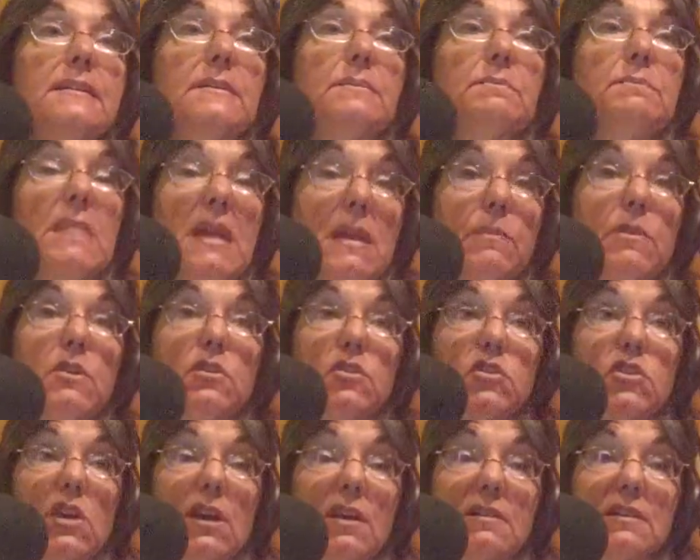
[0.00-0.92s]
Maybe your
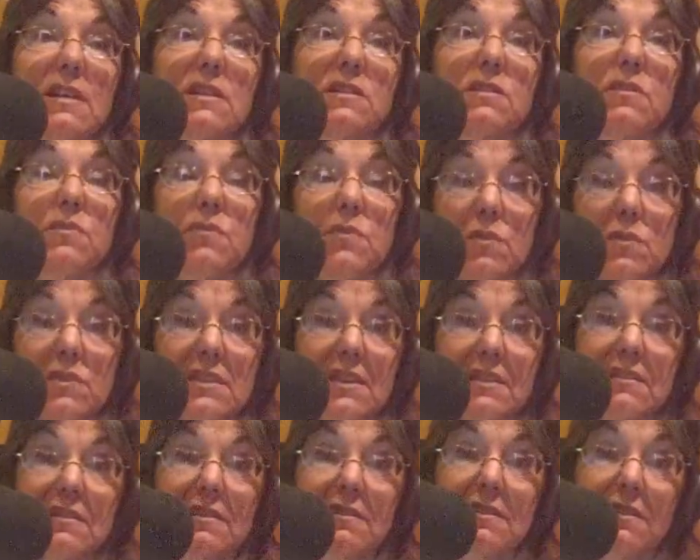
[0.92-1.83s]
child has a food
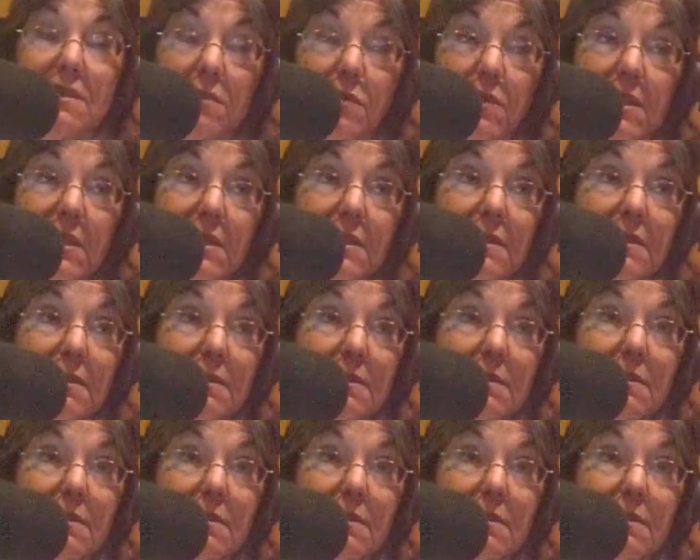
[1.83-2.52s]
sensitivity.